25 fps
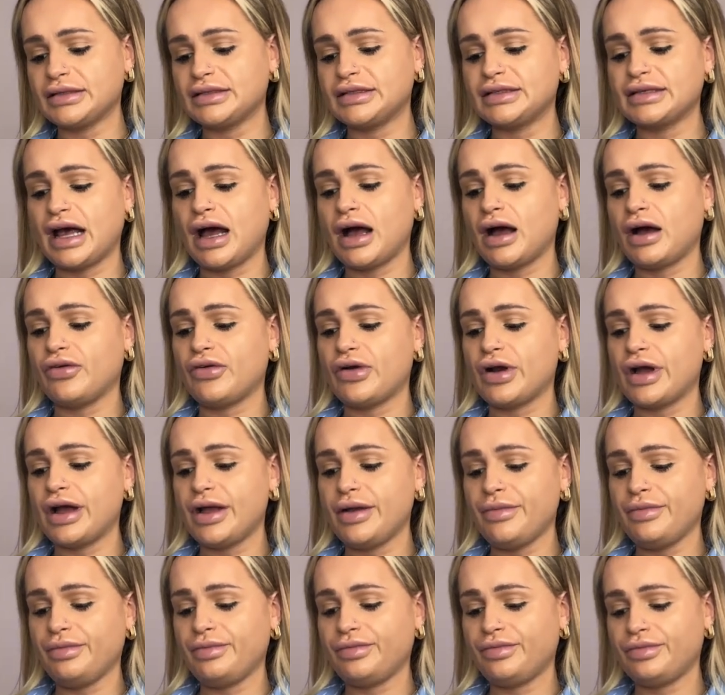
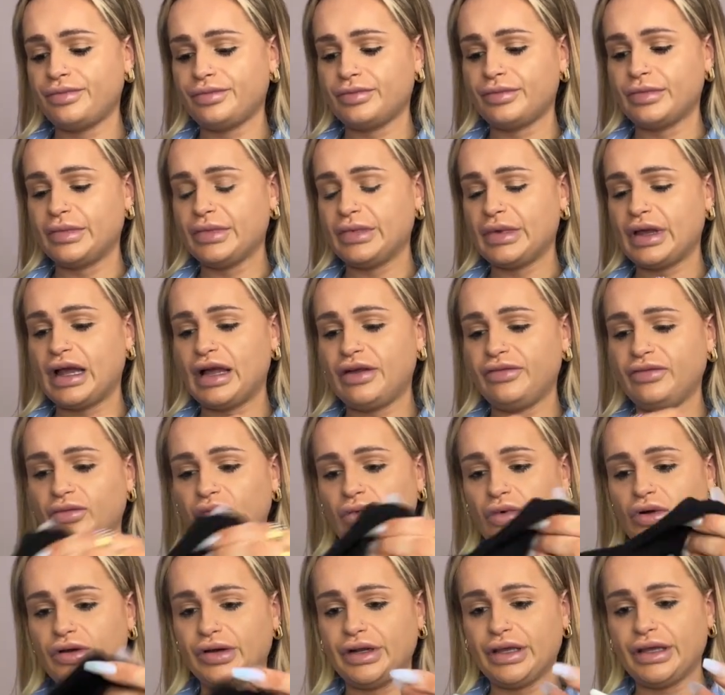Zara. Haven't
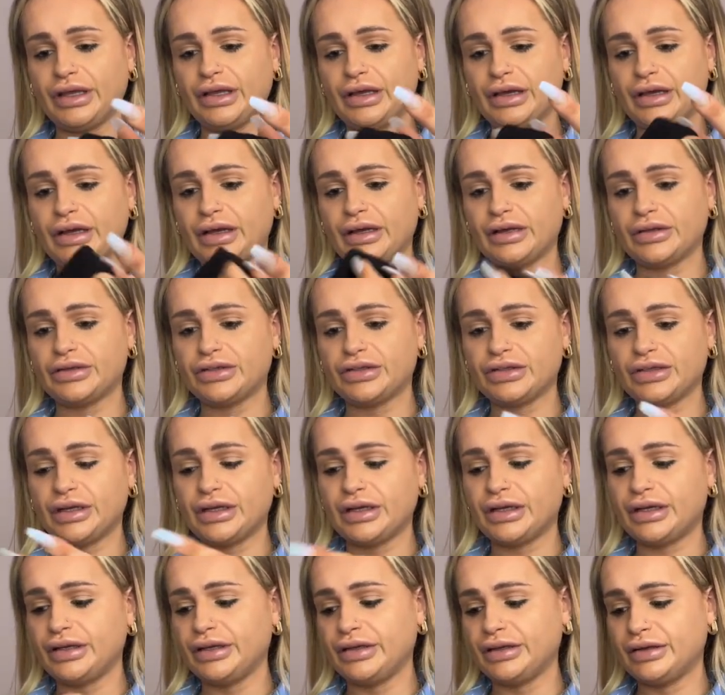worn it yet,
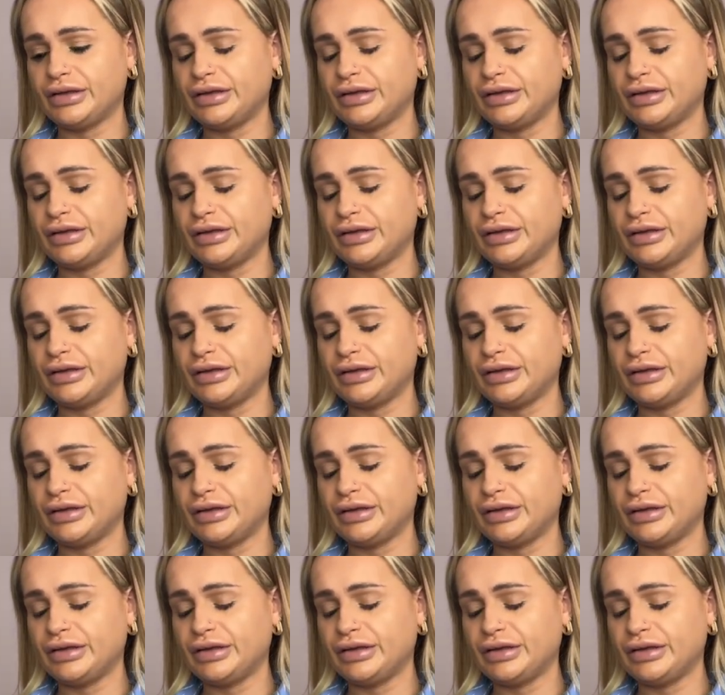actually.